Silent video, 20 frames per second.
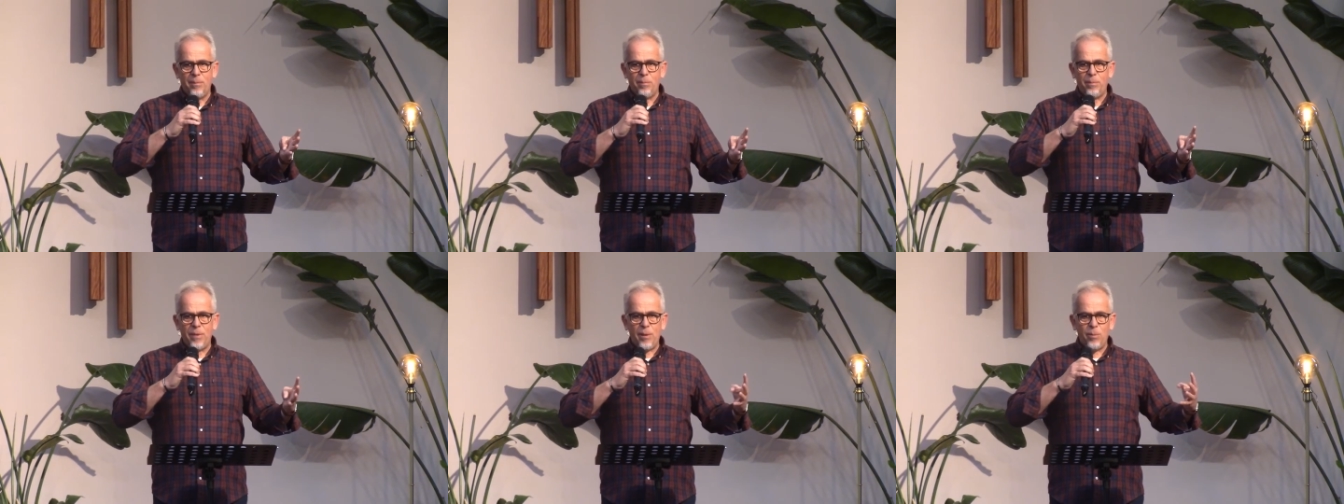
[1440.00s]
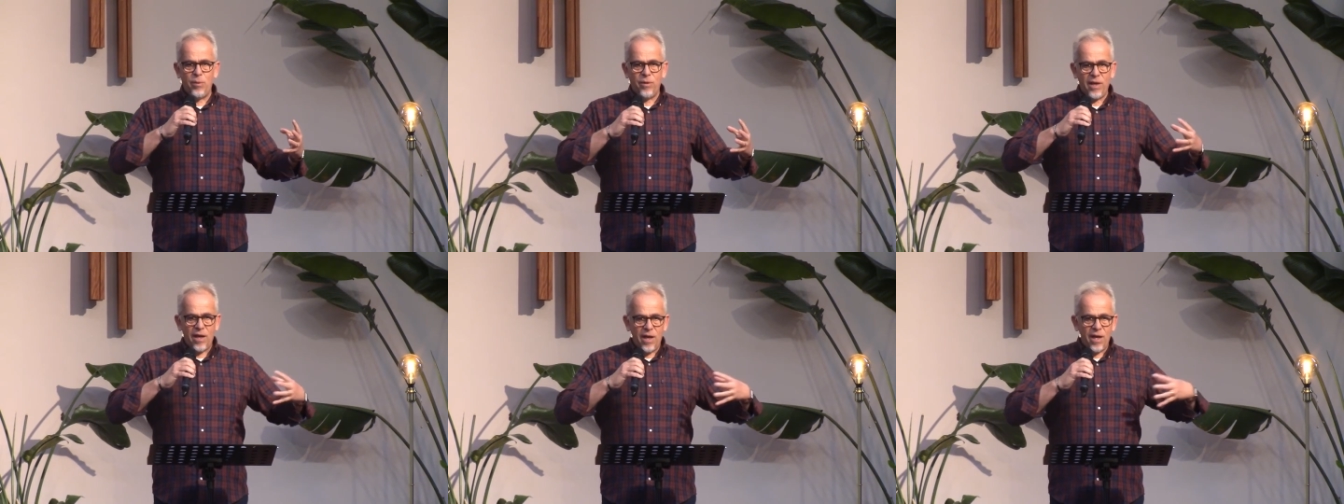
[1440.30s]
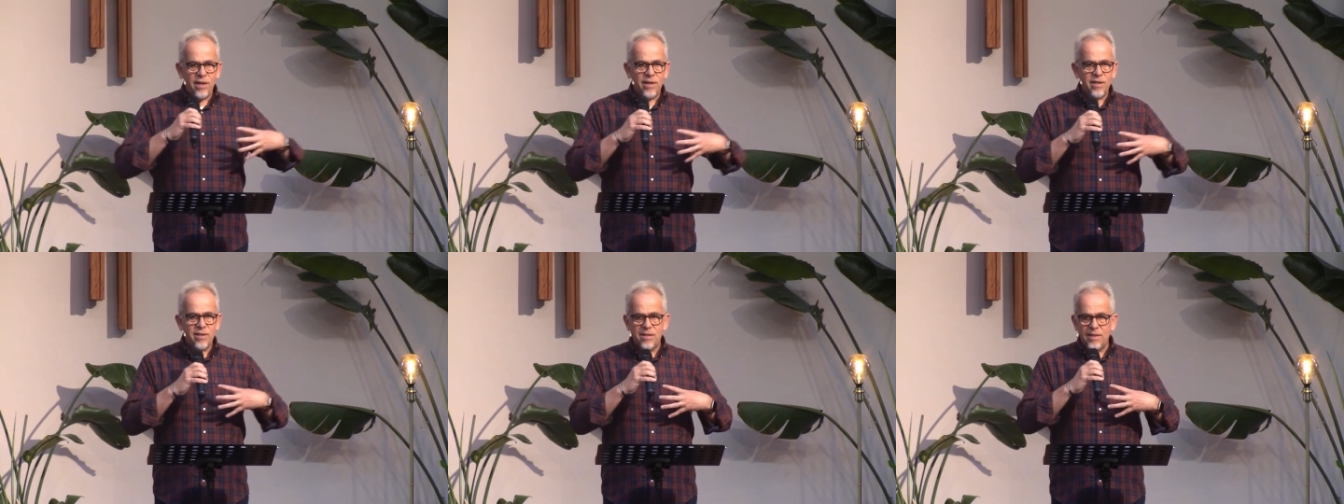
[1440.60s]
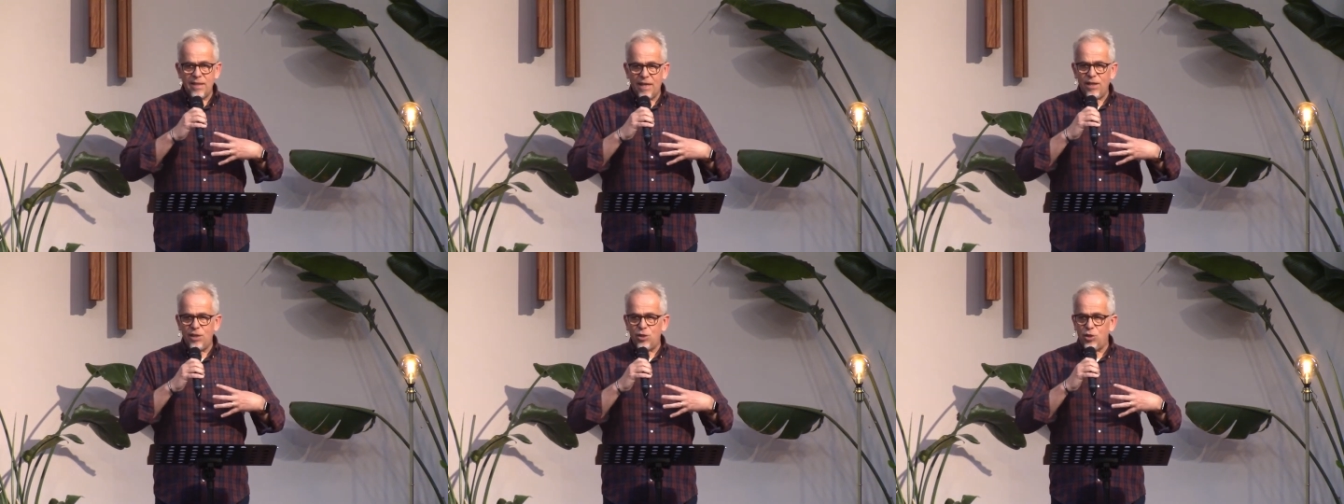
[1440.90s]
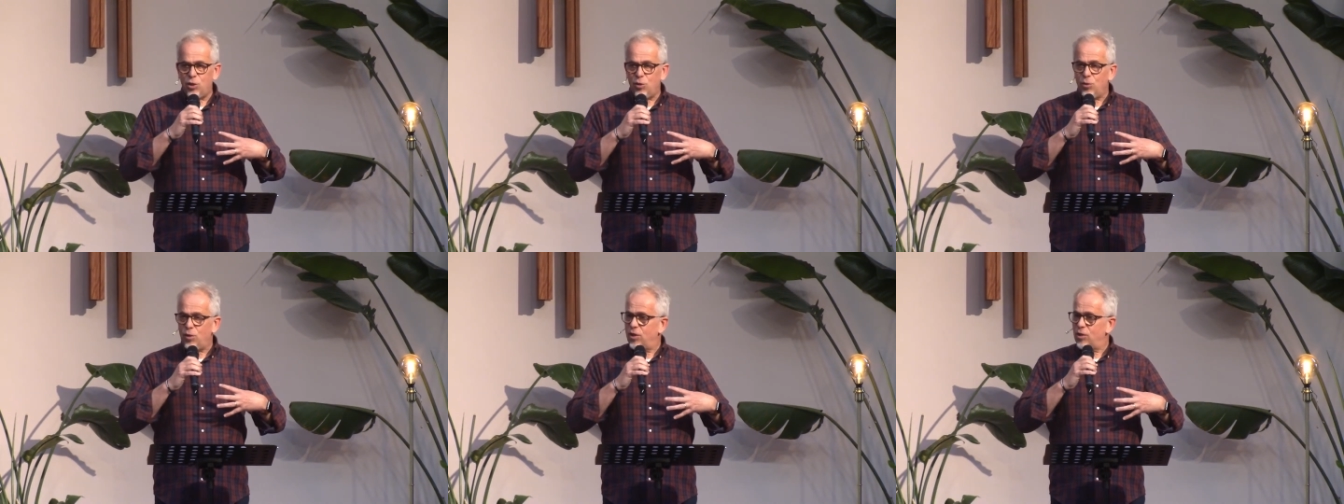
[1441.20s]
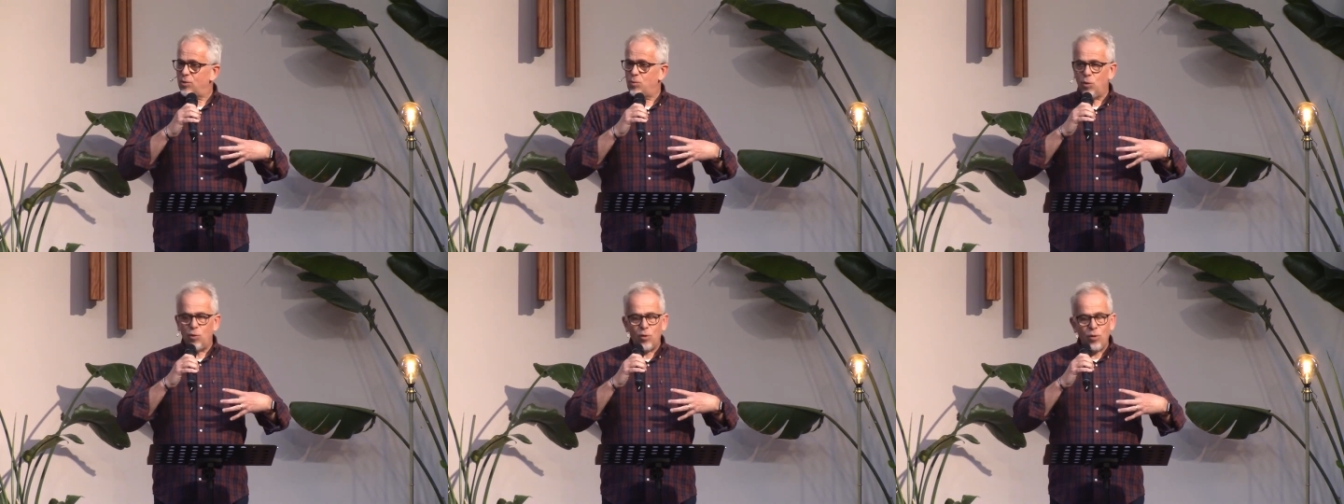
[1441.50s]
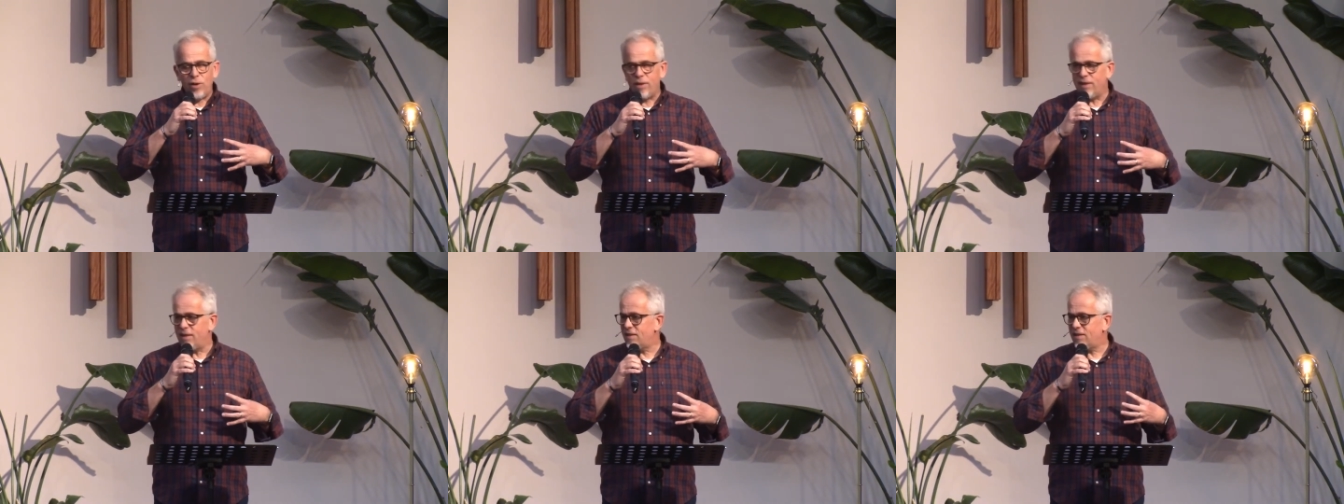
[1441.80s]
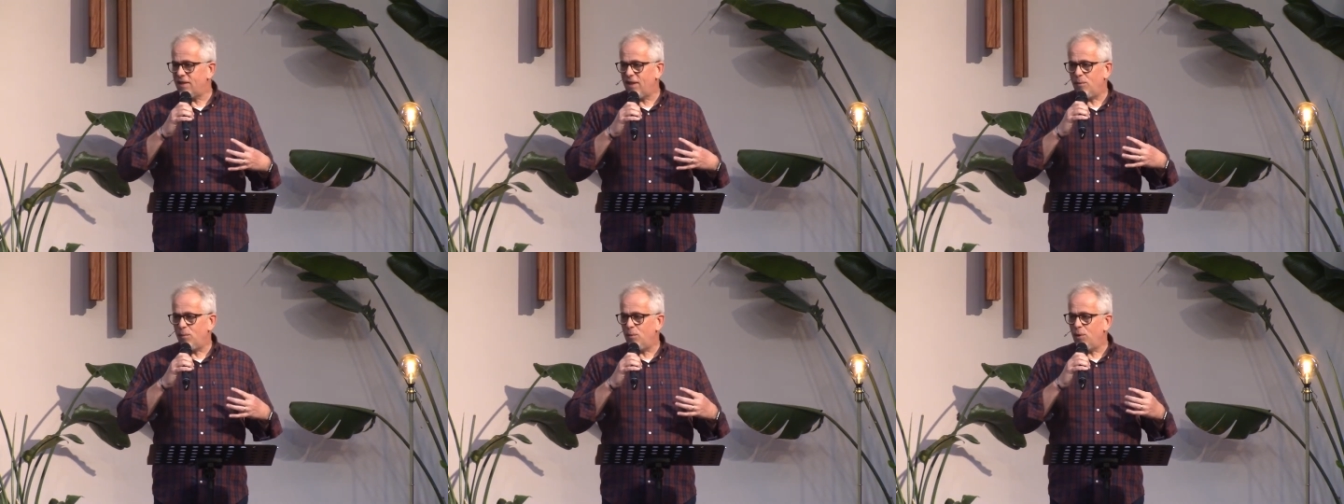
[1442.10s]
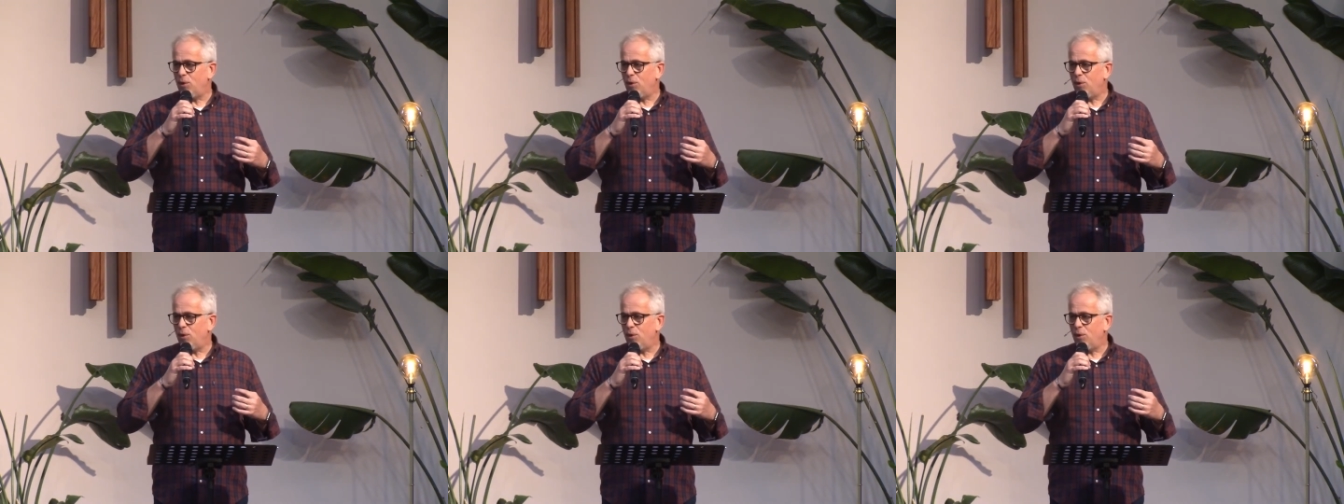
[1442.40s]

people that understand you, because we're all in the same